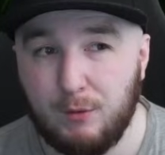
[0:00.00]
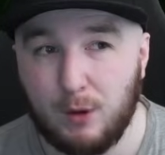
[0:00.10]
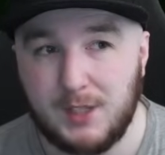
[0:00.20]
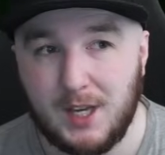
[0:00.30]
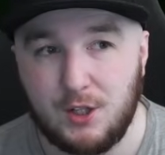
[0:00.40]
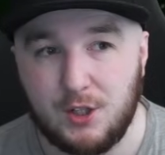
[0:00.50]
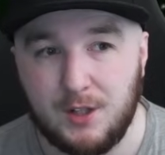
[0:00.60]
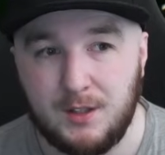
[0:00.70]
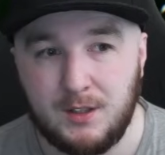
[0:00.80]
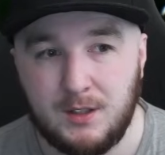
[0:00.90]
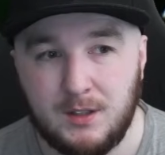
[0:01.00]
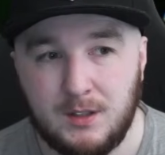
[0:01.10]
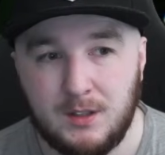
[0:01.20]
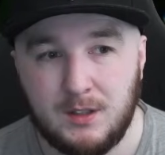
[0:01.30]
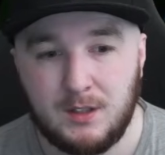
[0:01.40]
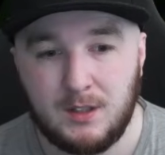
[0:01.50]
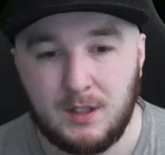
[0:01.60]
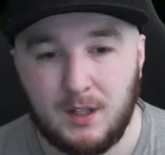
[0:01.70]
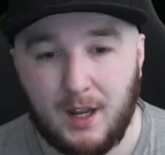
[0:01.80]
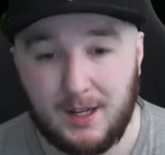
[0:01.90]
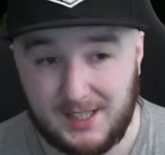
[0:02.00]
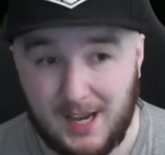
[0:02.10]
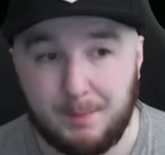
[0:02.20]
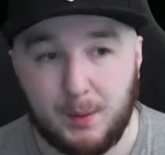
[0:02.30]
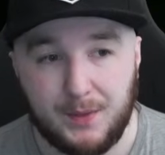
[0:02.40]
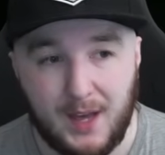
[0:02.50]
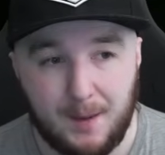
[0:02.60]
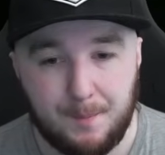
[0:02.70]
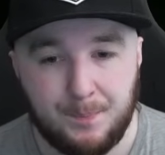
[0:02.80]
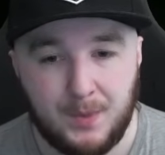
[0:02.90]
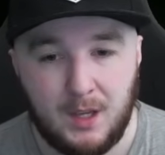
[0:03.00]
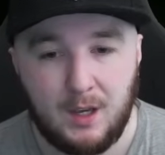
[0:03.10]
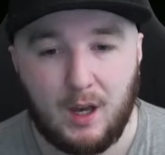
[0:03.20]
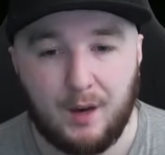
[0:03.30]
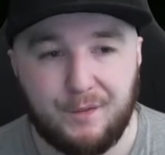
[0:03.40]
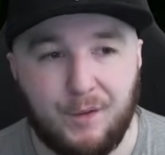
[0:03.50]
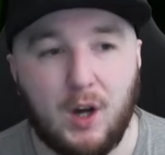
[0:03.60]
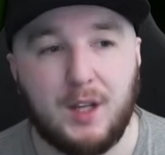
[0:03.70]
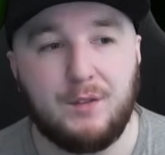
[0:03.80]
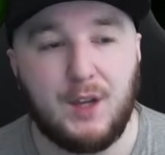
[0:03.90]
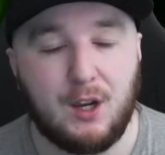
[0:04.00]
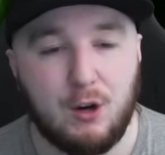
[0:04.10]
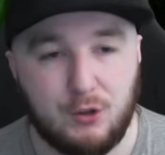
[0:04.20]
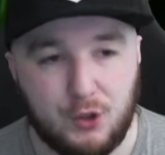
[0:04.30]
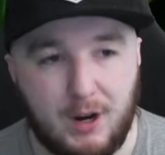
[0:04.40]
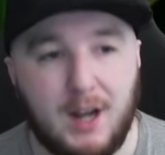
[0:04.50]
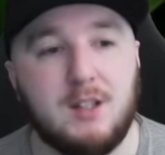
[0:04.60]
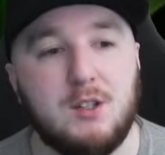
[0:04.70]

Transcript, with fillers: rotation, and he's happy with that. A 5-year contract,